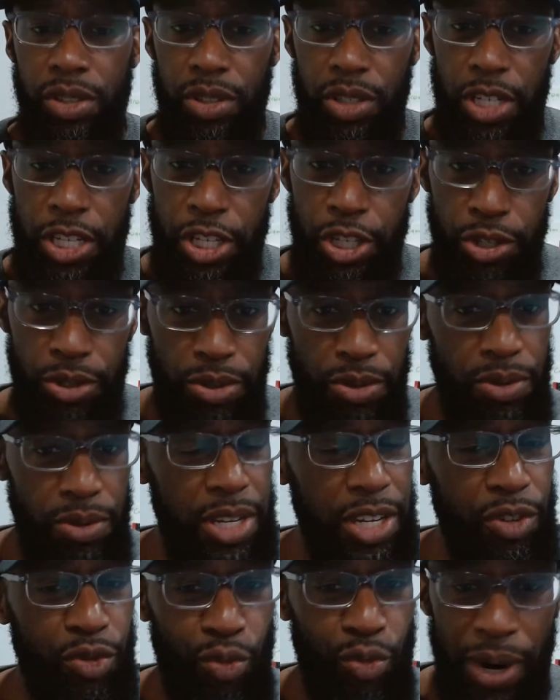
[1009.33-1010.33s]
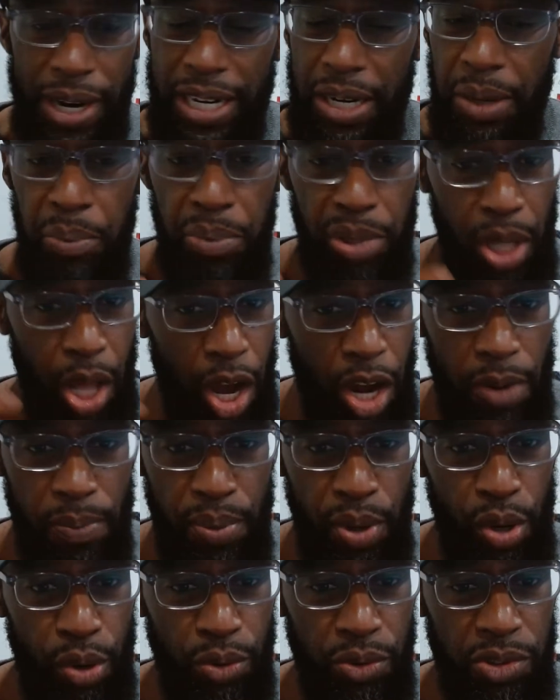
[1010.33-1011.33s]
you can write a blog
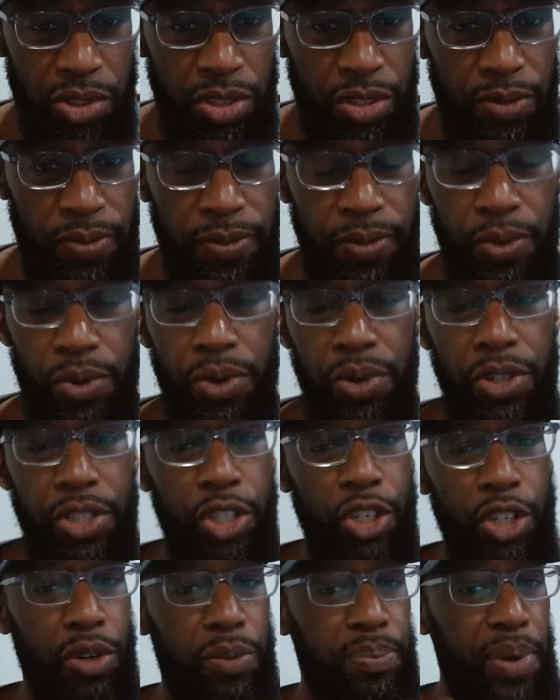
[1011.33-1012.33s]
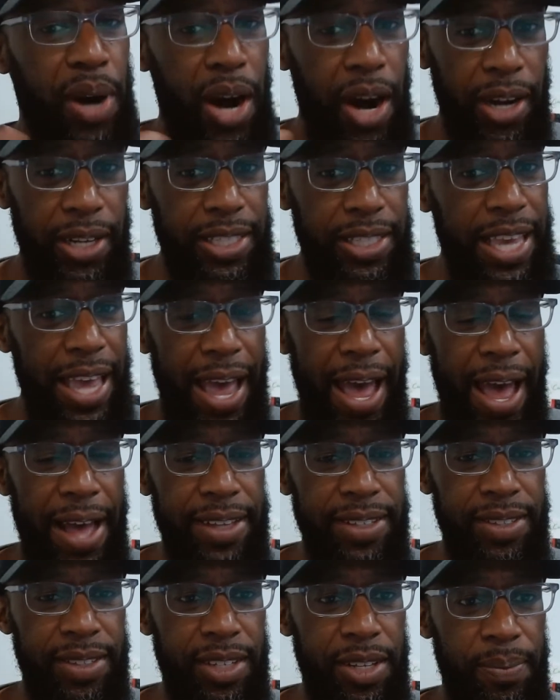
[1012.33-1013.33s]
post for your
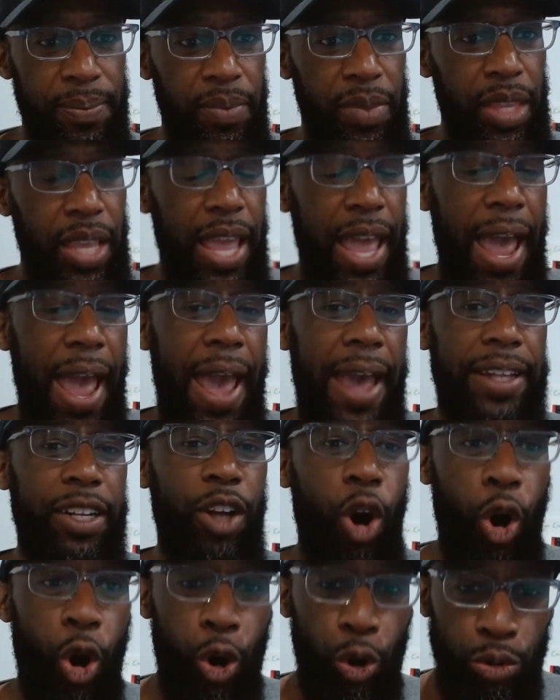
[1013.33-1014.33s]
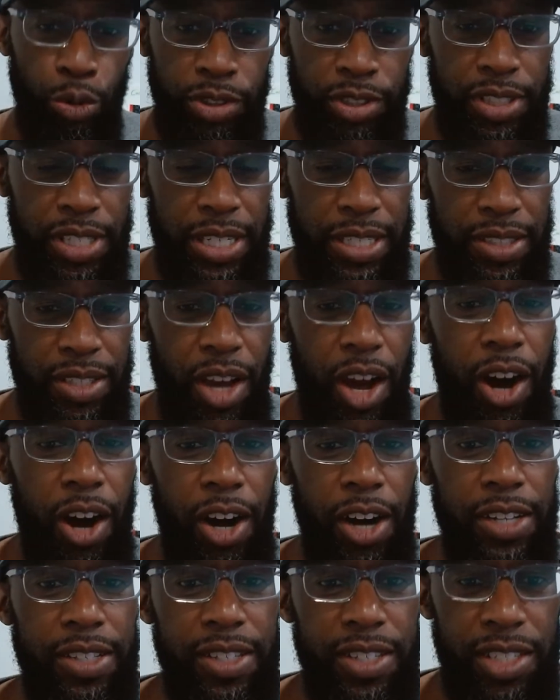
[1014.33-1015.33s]
podcast and host it
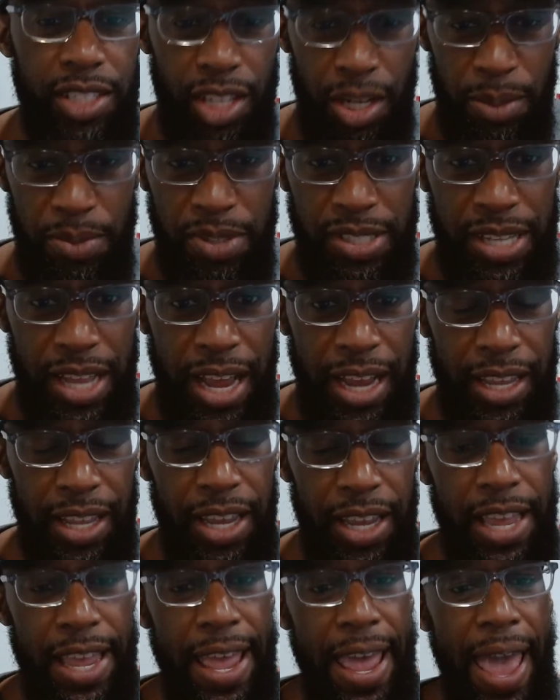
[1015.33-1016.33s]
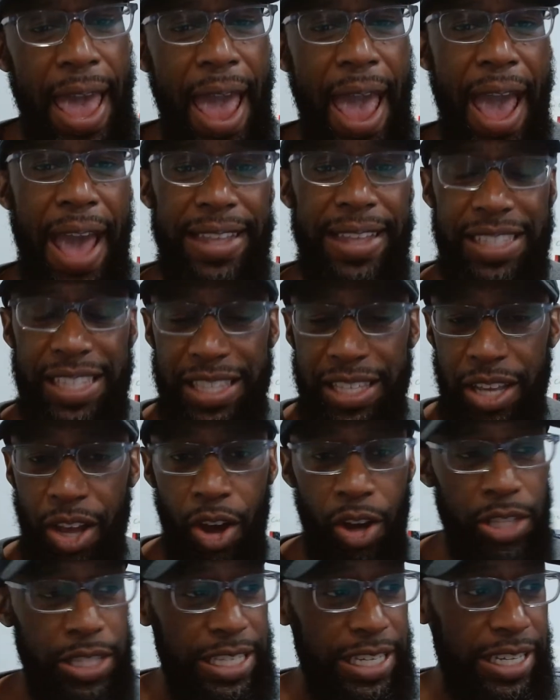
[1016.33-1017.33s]
on Substack, and
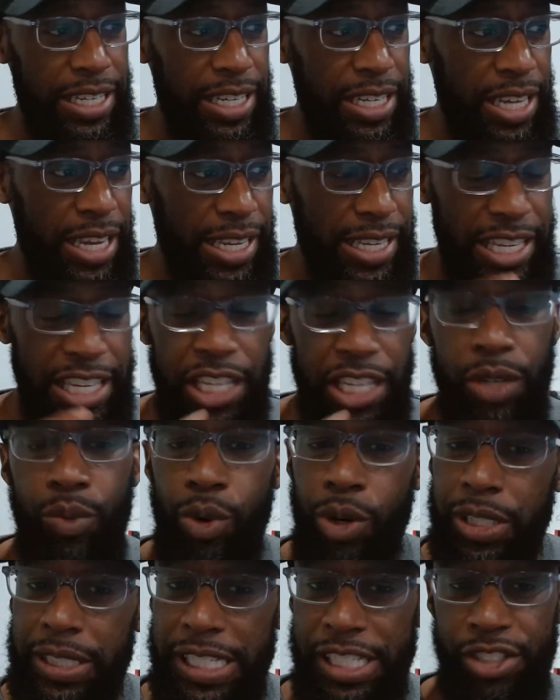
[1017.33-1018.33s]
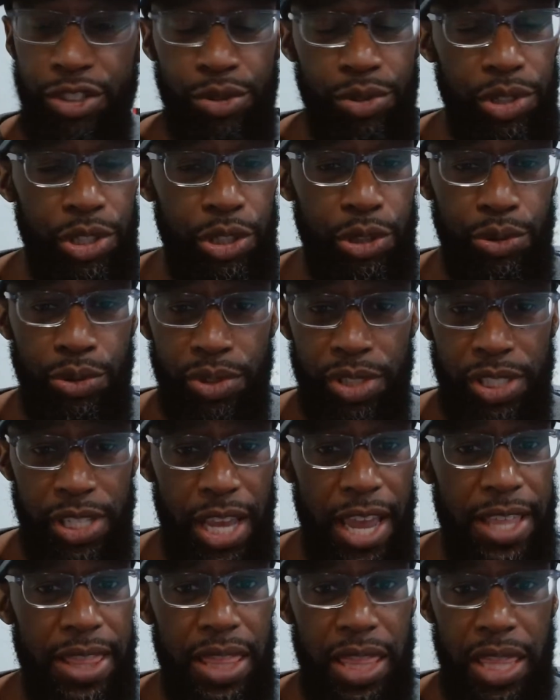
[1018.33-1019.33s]
the keywords that you use
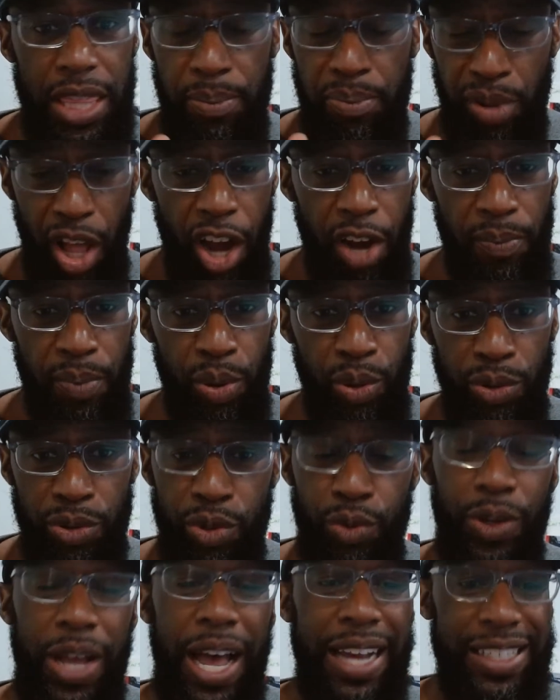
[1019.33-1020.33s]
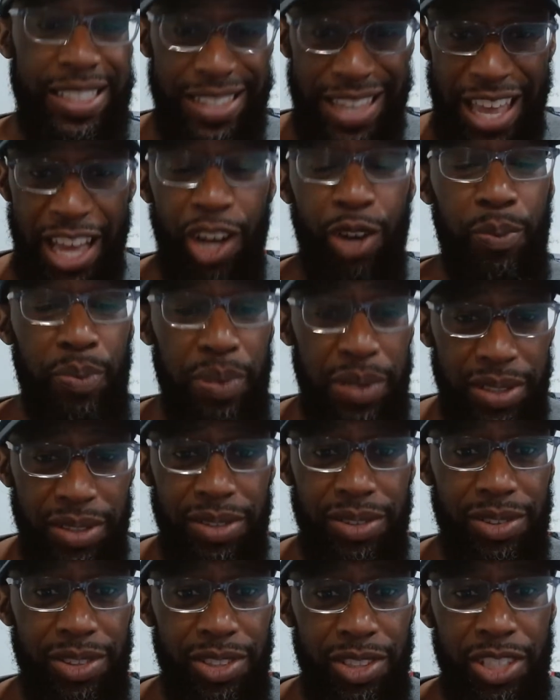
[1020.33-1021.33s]
in the blog post will actually help it
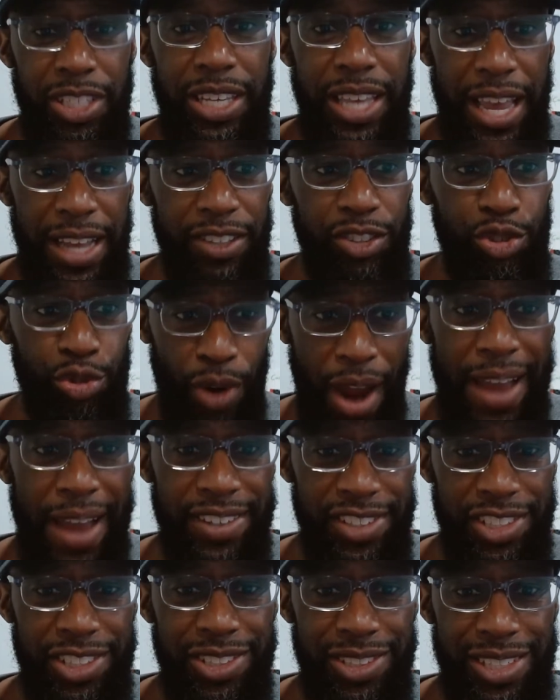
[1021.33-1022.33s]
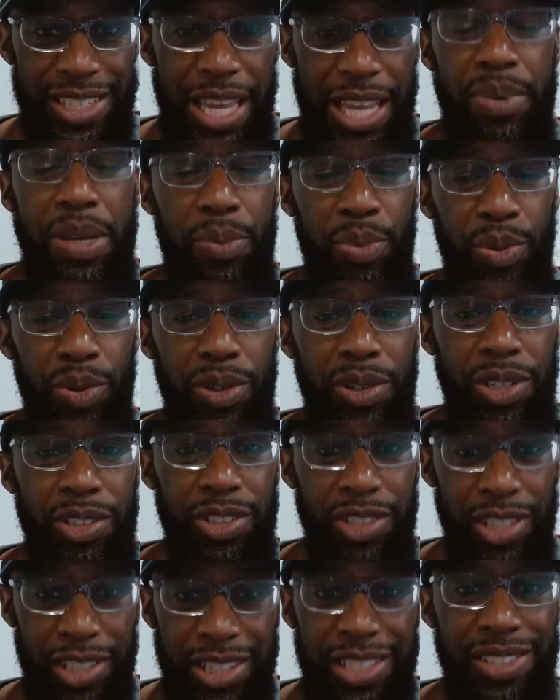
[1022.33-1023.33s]
to get traction and get people
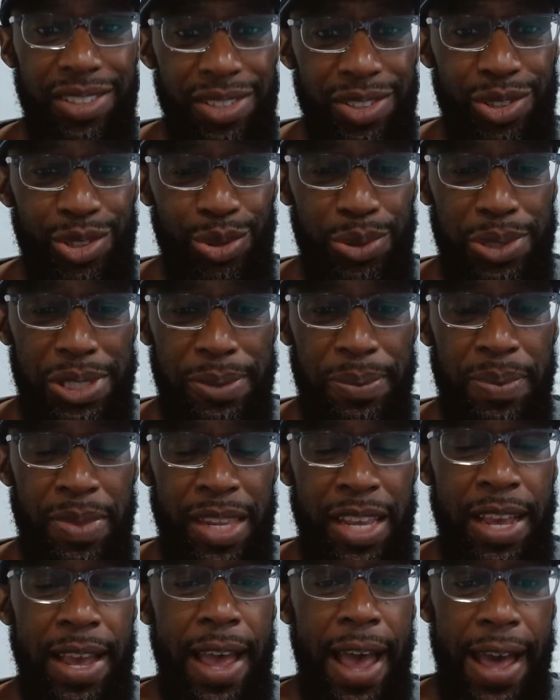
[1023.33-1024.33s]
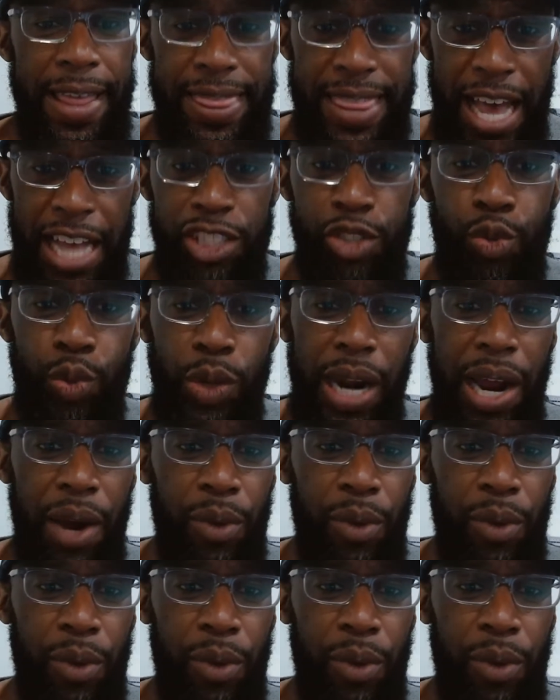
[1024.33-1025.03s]
to listen to it. And that's what I